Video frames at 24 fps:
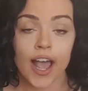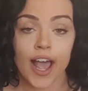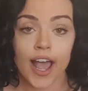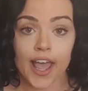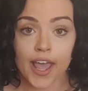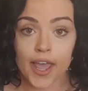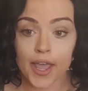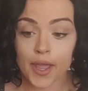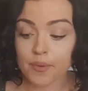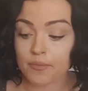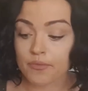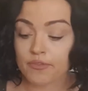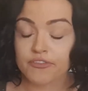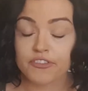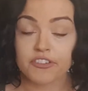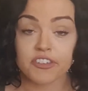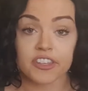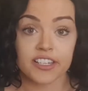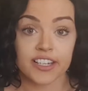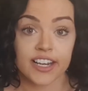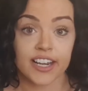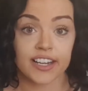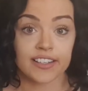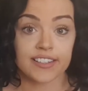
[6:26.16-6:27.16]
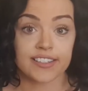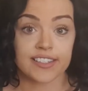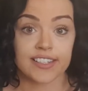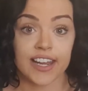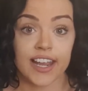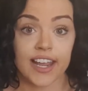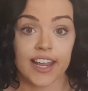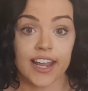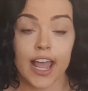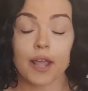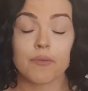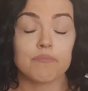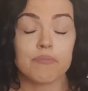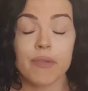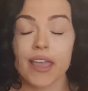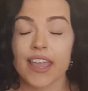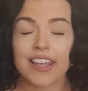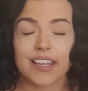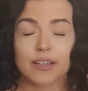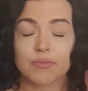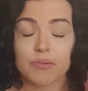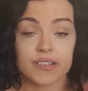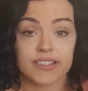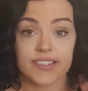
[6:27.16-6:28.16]
for the next day. I
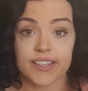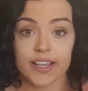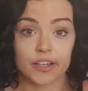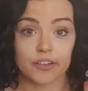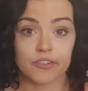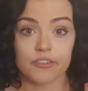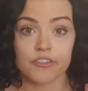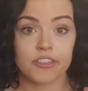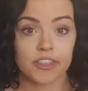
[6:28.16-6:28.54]
make myself